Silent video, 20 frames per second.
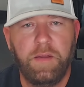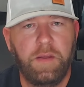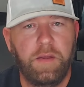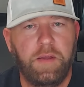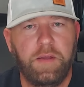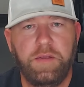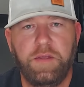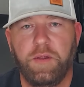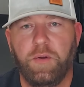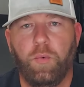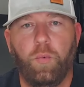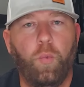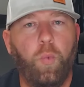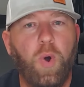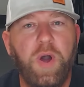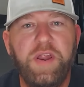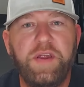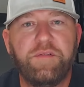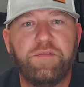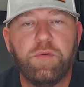
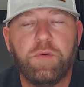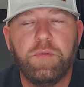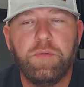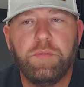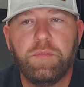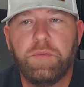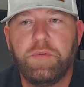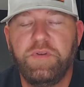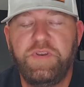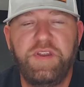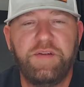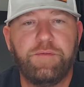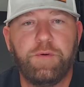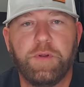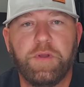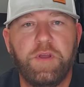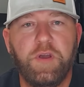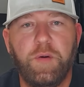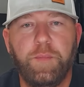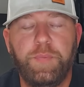whatever
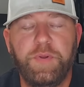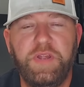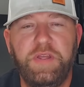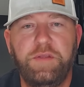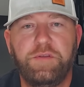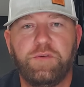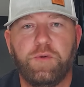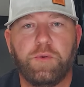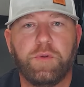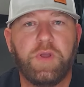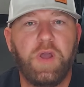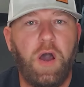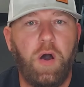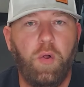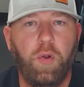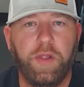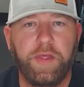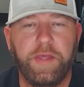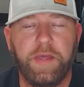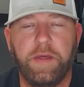different companies are
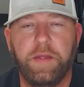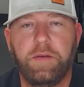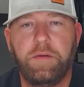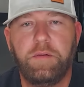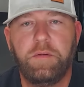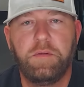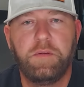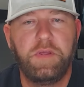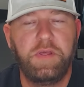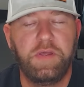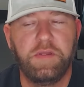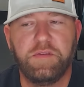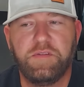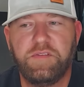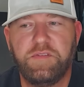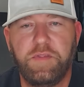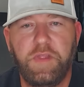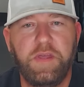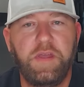calling it. They